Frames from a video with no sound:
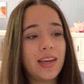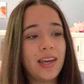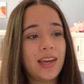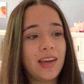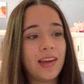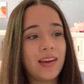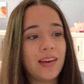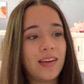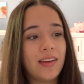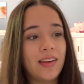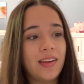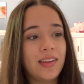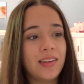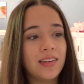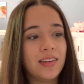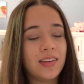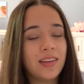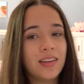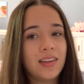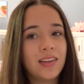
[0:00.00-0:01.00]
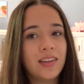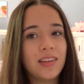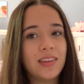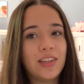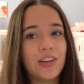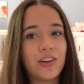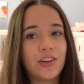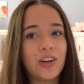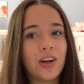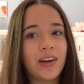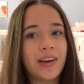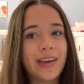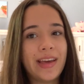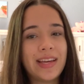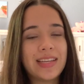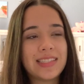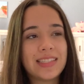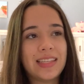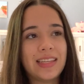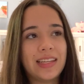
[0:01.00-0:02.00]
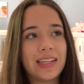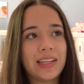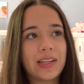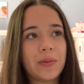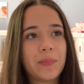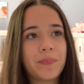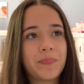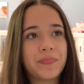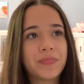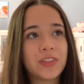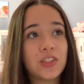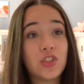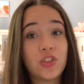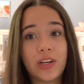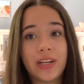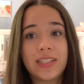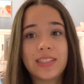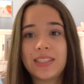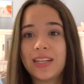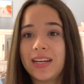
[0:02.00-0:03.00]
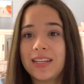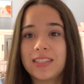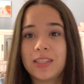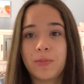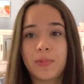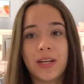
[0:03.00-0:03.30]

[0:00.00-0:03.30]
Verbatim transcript: And they're not as like stressed as